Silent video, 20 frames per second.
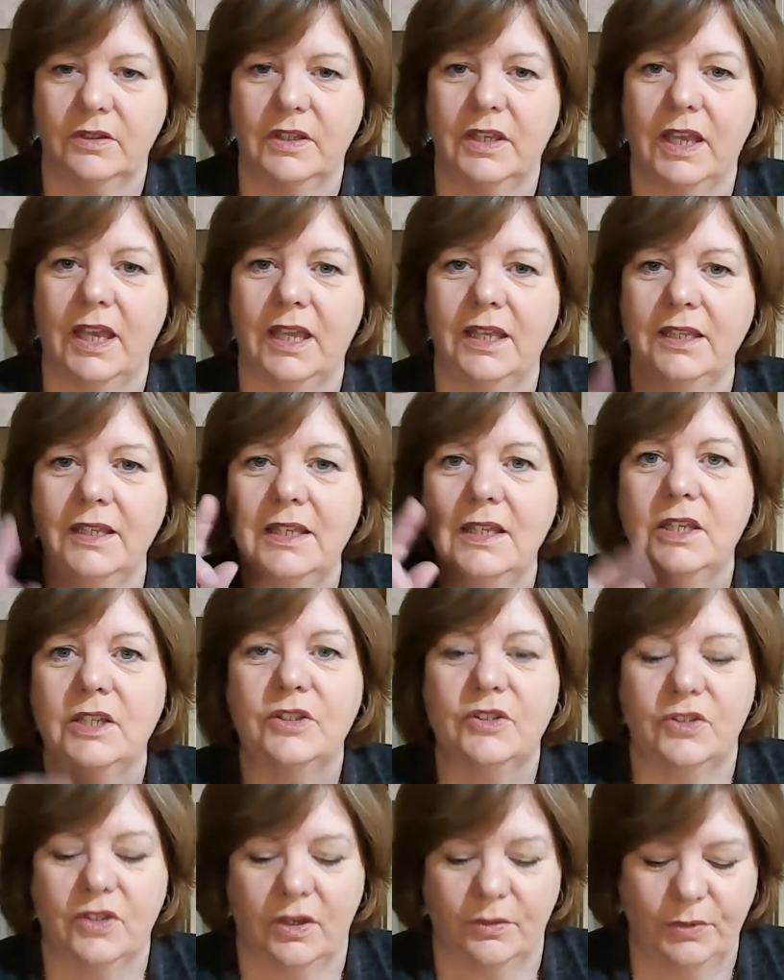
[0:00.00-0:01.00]
Okay?
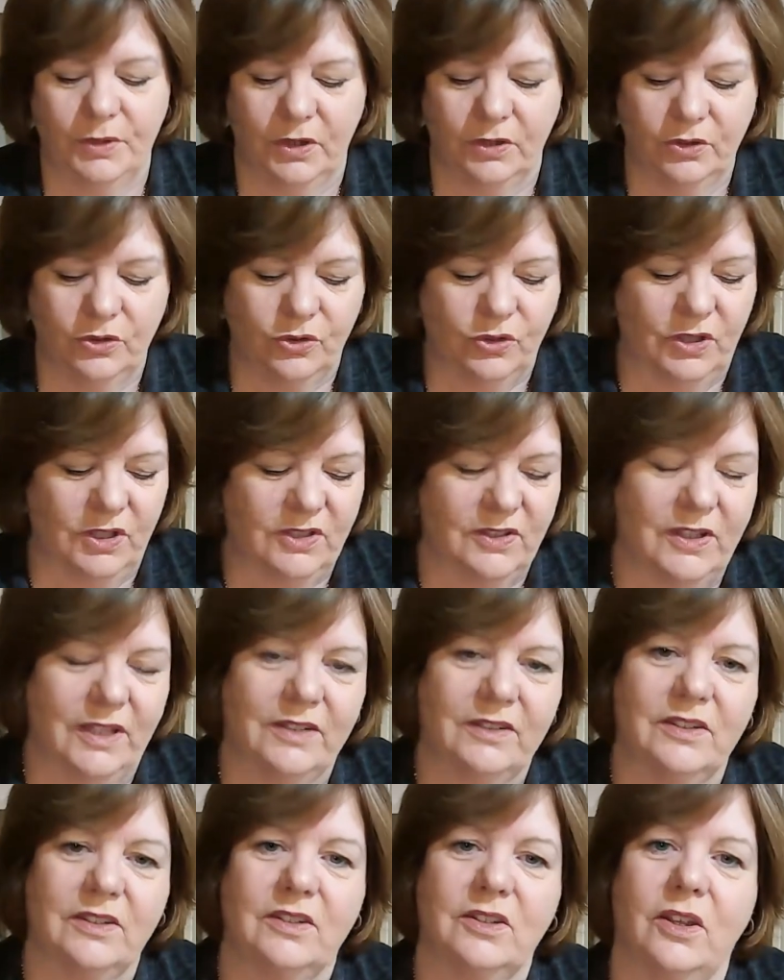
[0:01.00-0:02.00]
So we're going to do this
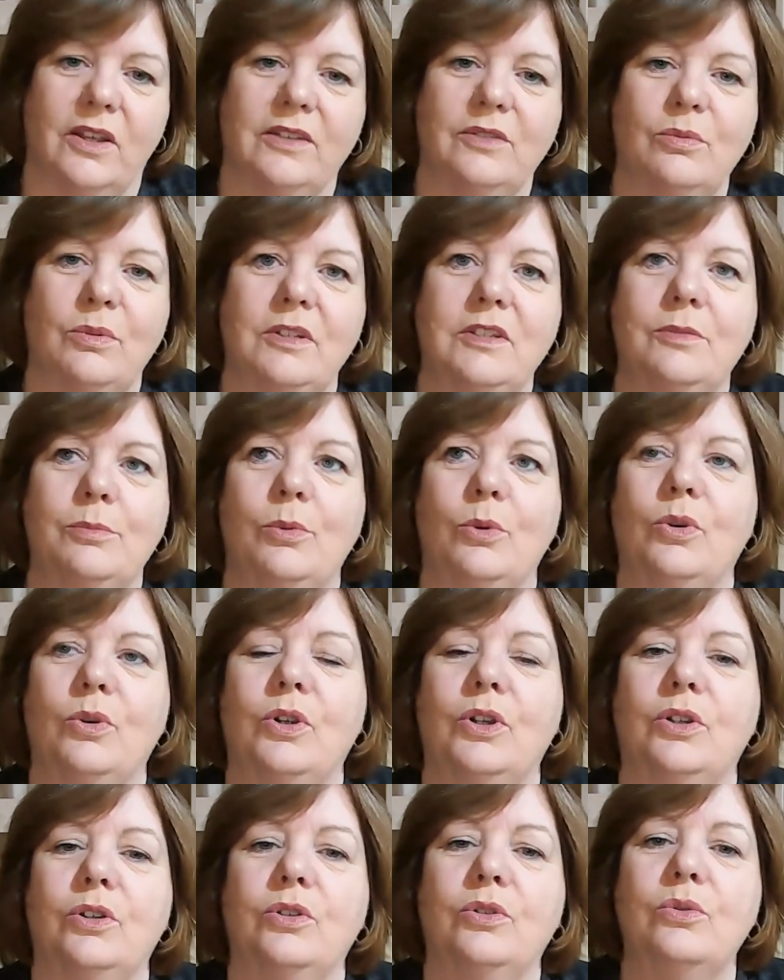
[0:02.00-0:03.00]
exercise once more
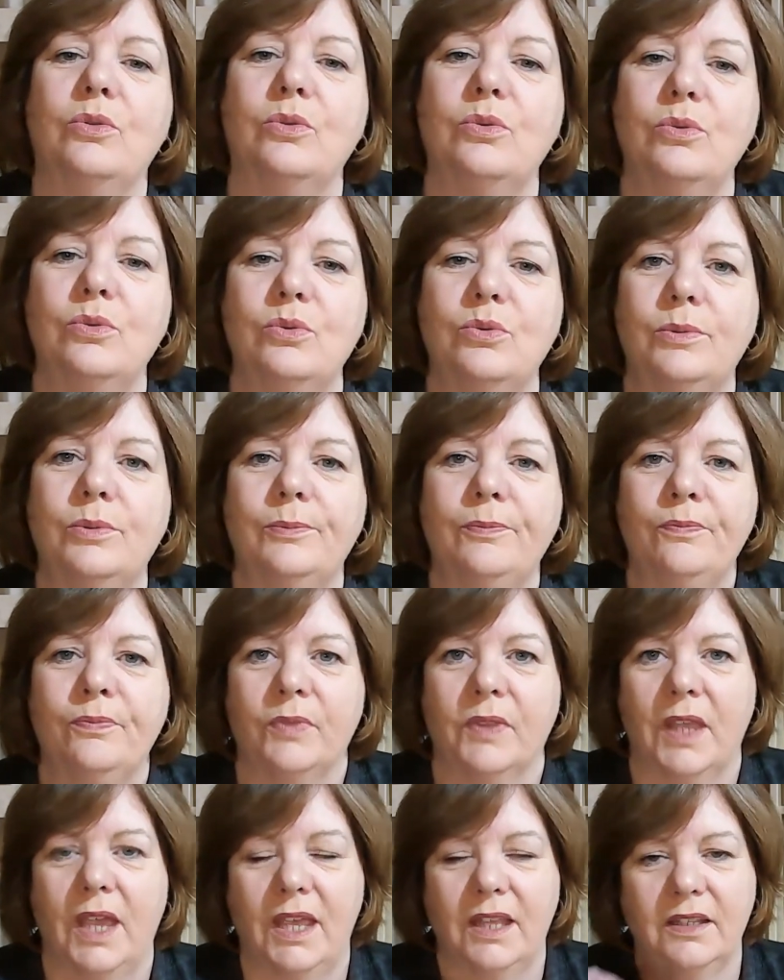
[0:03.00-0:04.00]
on an oo,
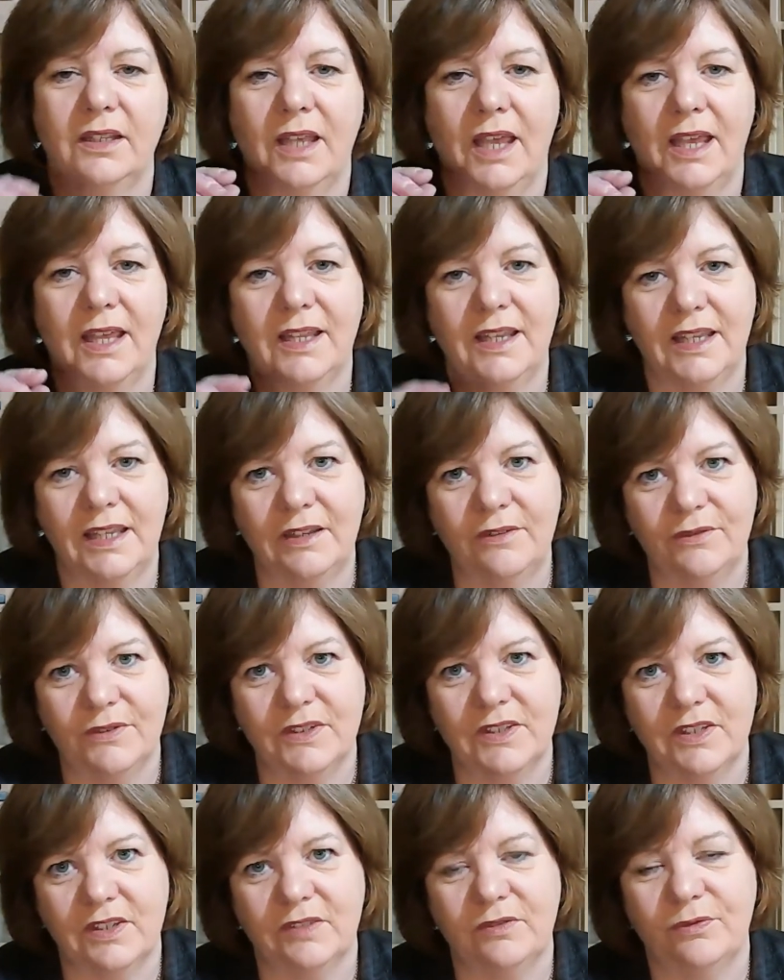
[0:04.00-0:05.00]
and if
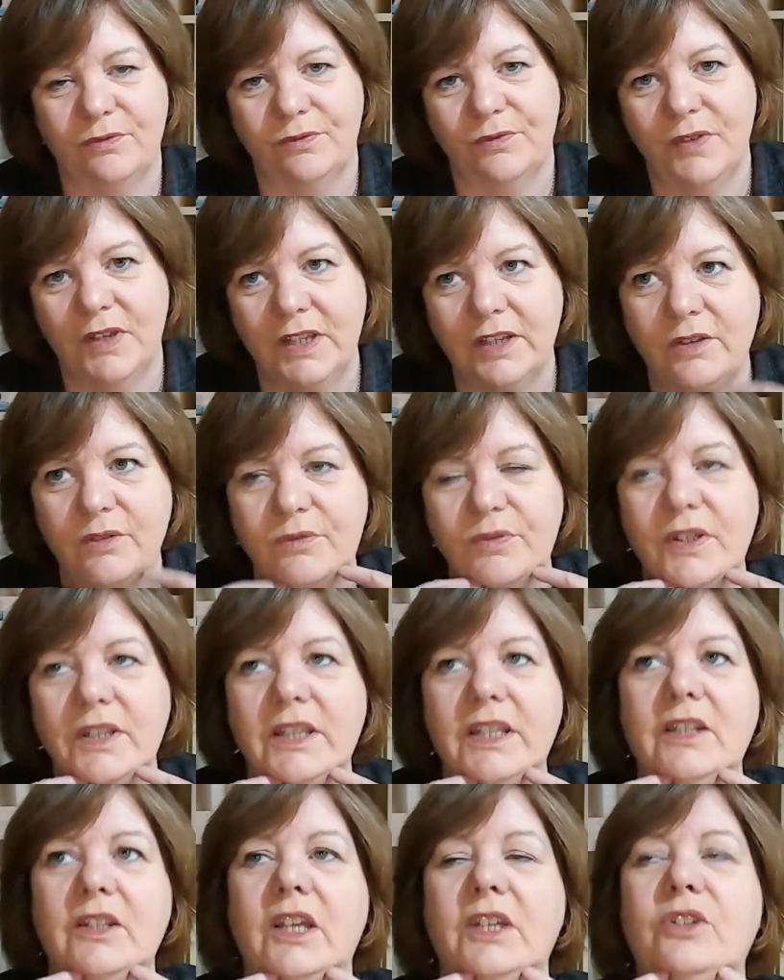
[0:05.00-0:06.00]
you're
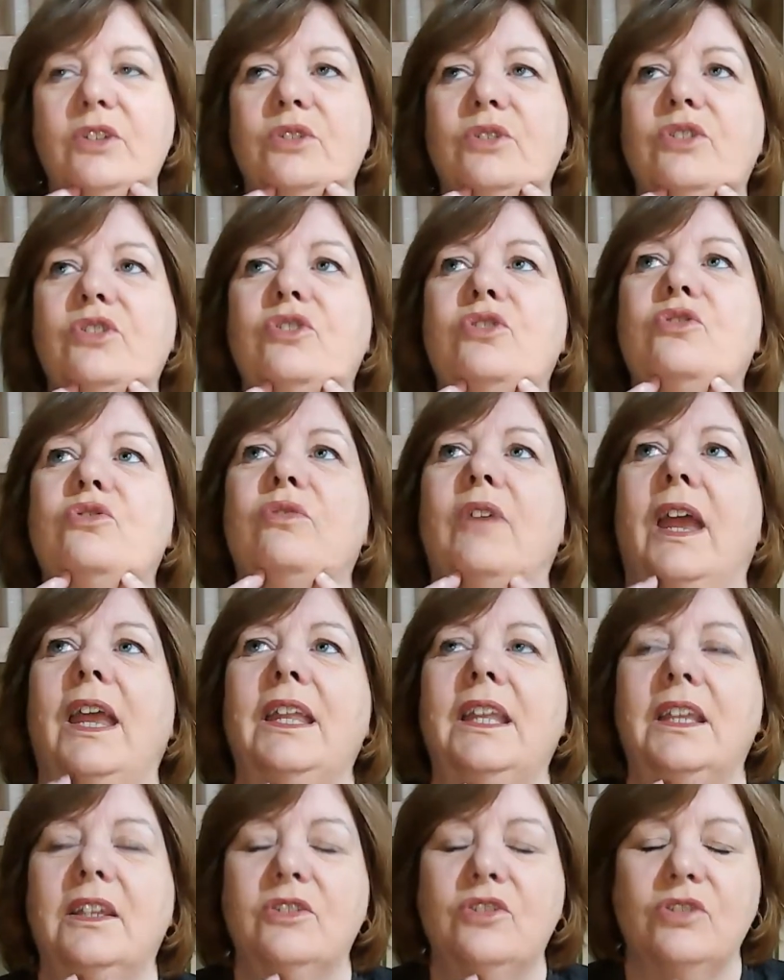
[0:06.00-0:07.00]
feeling like you're
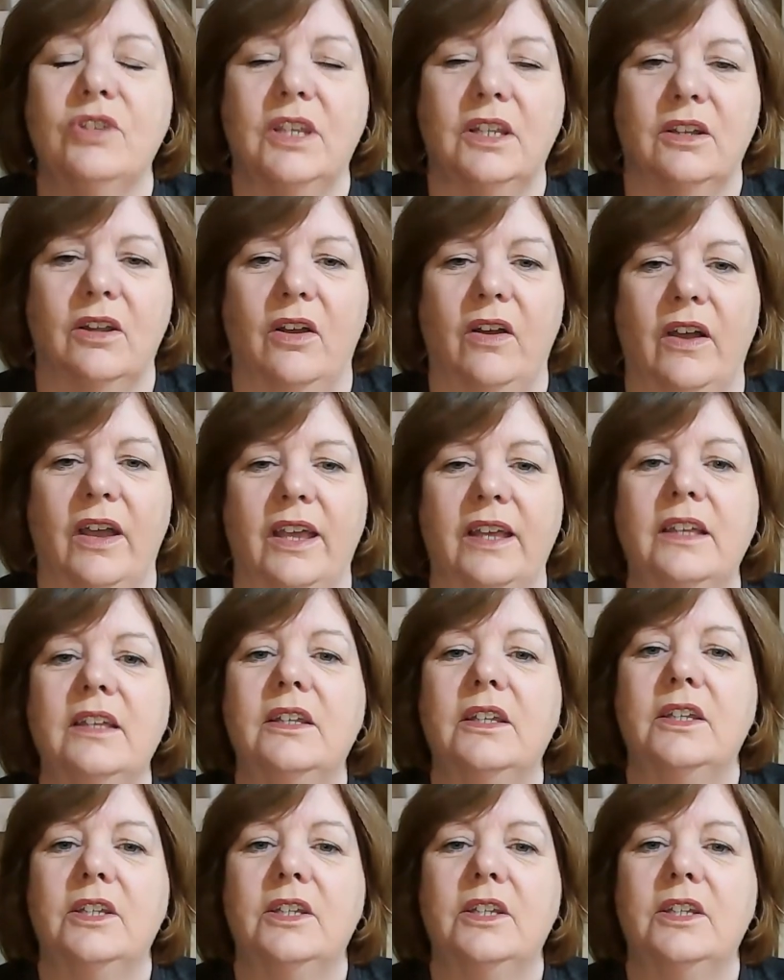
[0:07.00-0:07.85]
straining as you get higher,